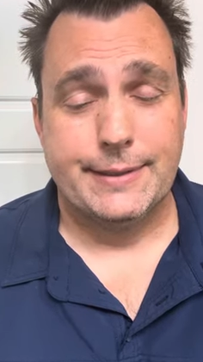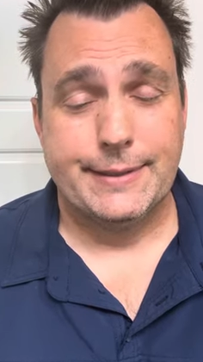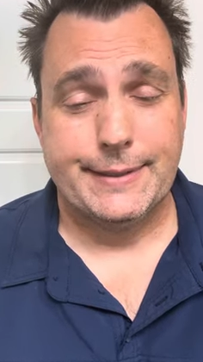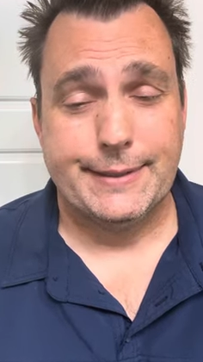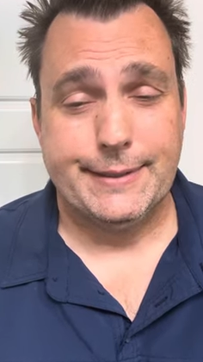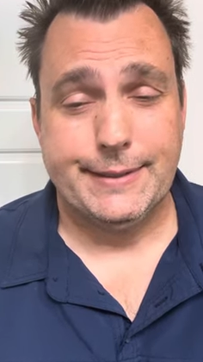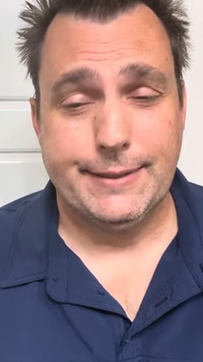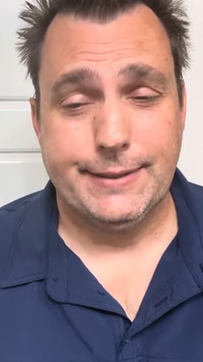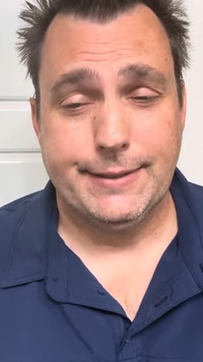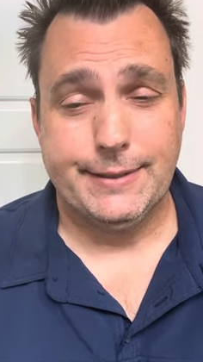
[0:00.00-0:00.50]

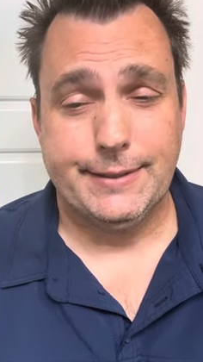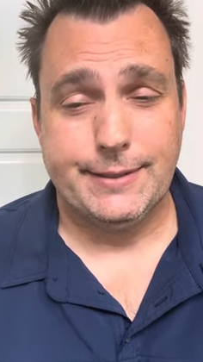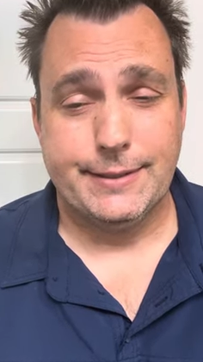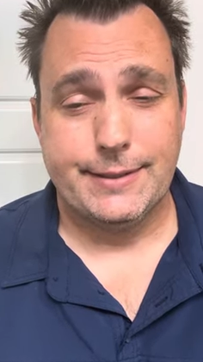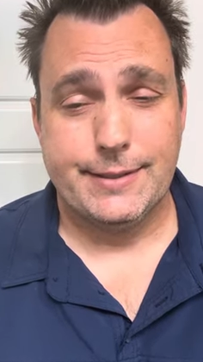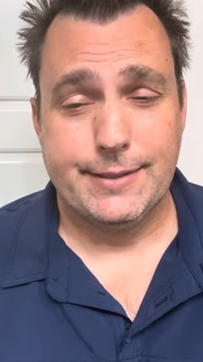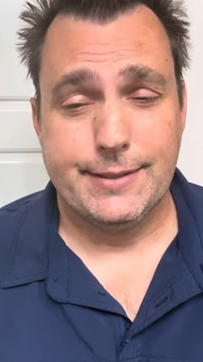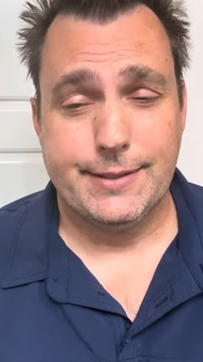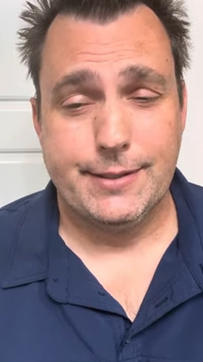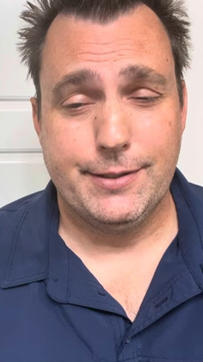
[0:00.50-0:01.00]

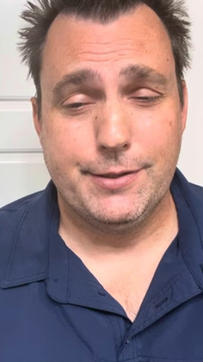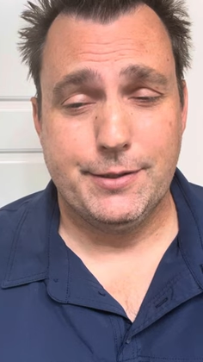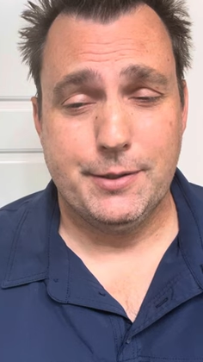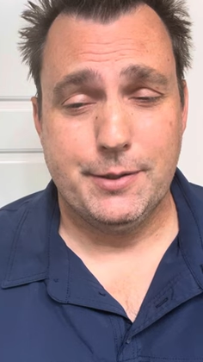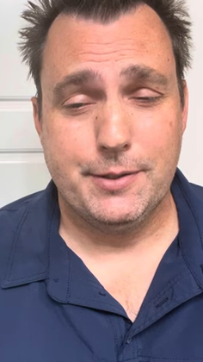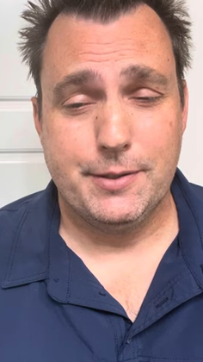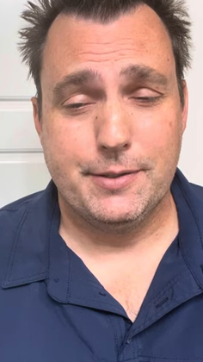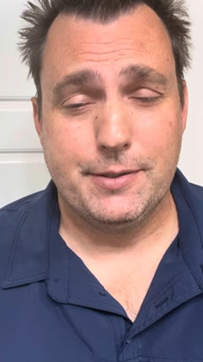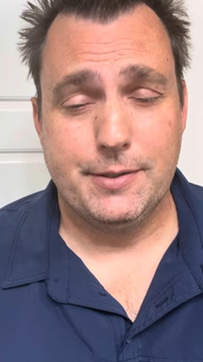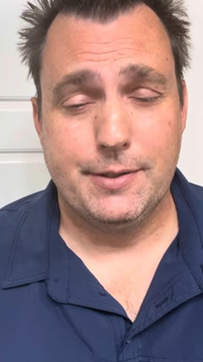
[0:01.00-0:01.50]
Because uh, I
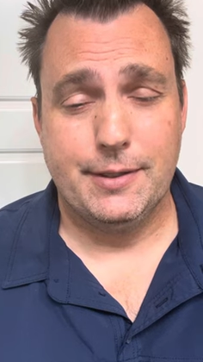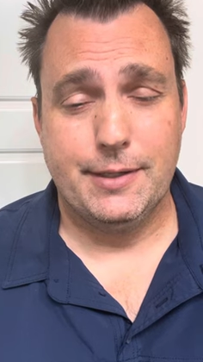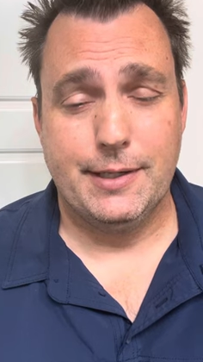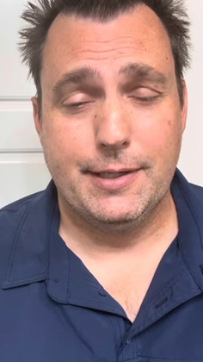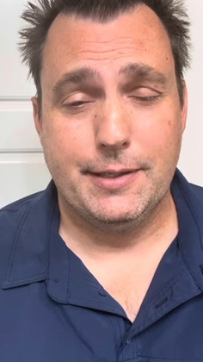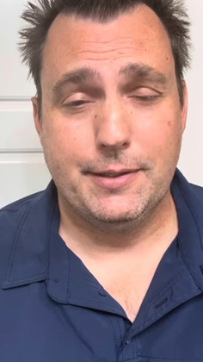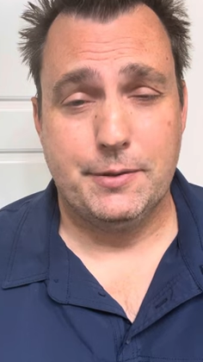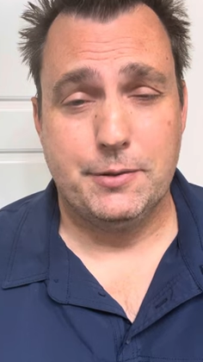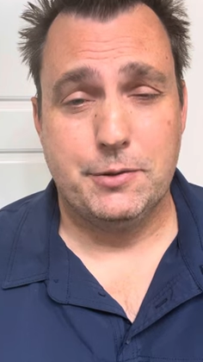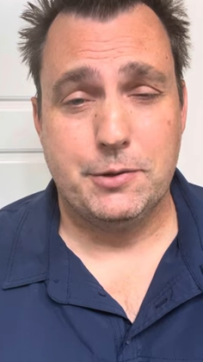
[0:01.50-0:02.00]
just
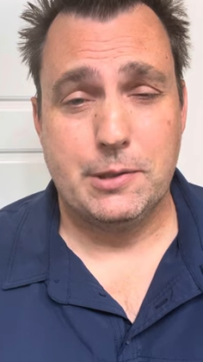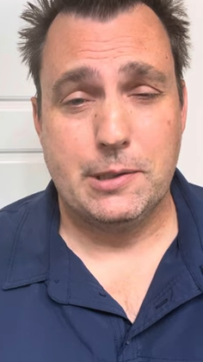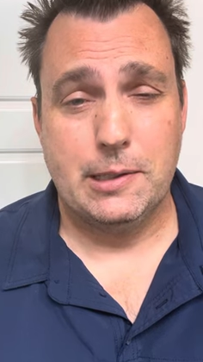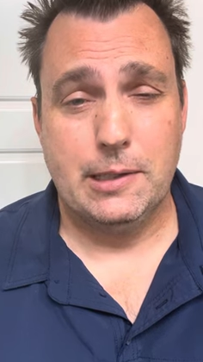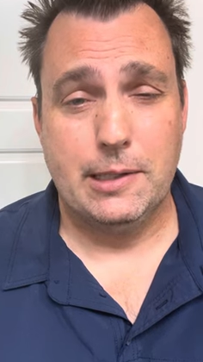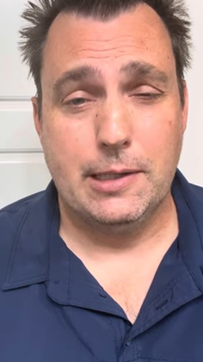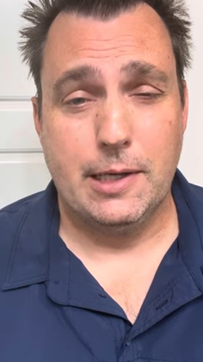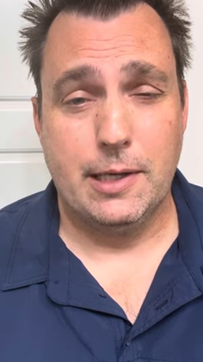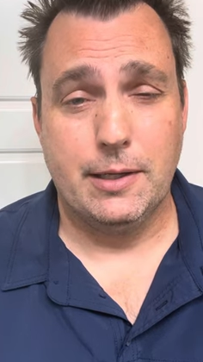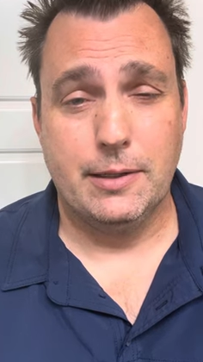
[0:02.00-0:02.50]
had
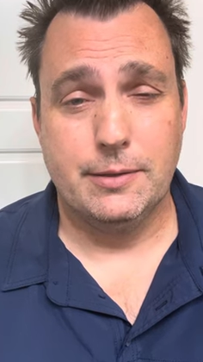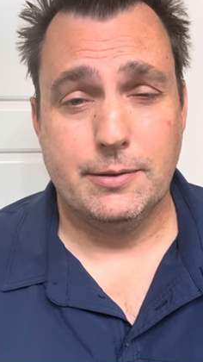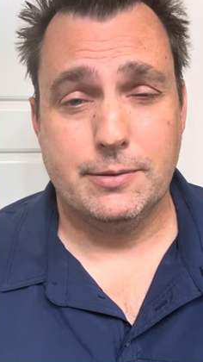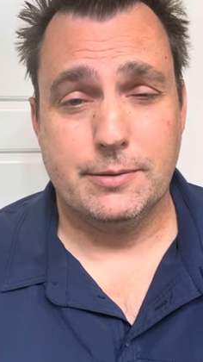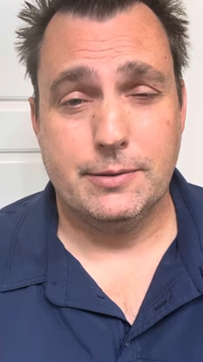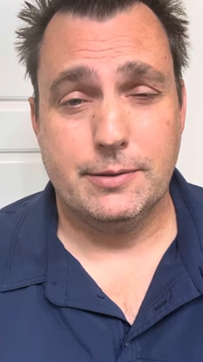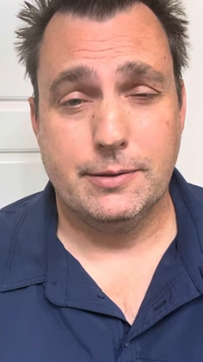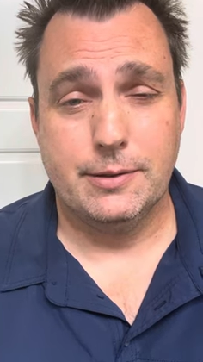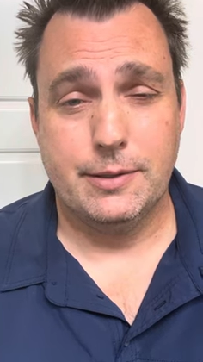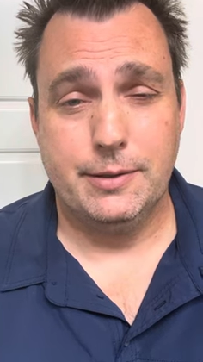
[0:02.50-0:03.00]

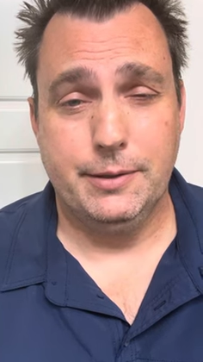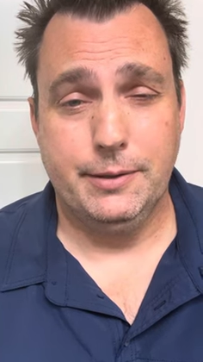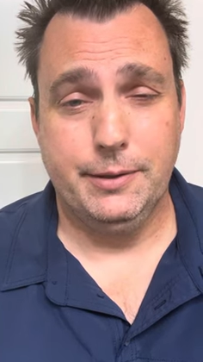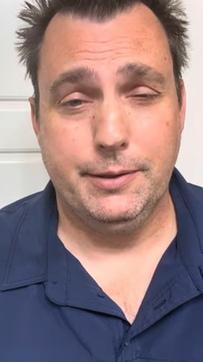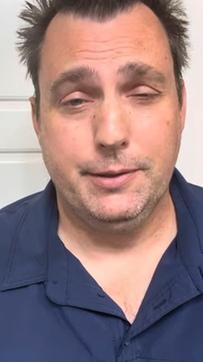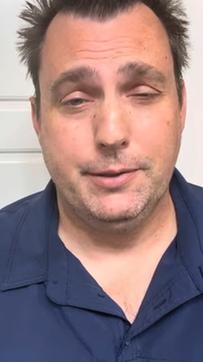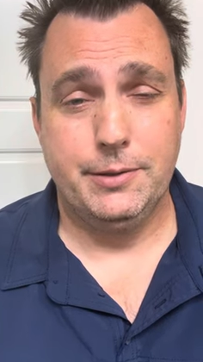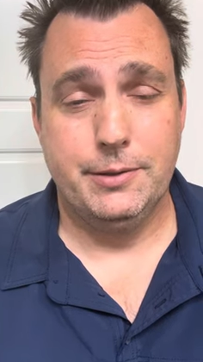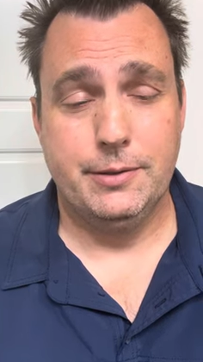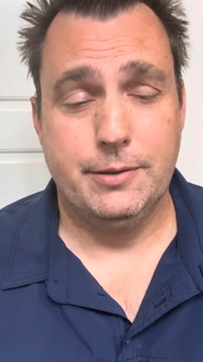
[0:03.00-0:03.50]
Triangle
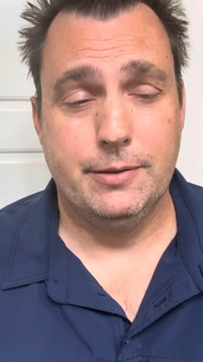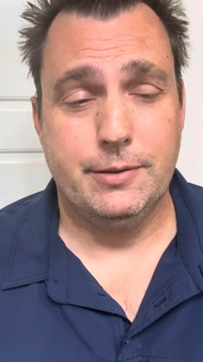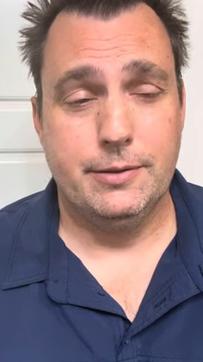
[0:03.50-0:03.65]
Kush